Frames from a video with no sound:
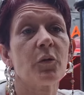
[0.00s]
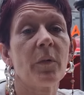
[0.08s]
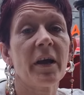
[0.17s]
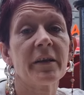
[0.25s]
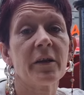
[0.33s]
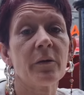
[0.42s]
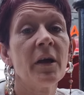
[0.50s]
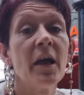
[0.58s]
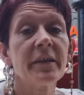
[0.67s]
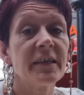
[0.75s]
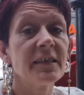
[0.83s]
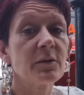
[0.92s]
him away. Now,
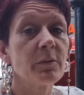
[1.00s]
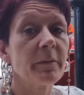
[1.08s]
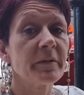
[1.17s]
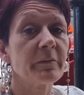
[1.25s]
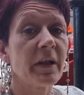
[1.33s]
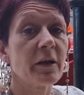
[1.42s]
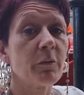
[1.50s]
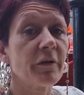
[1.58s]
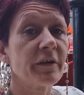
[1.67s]
these women, like,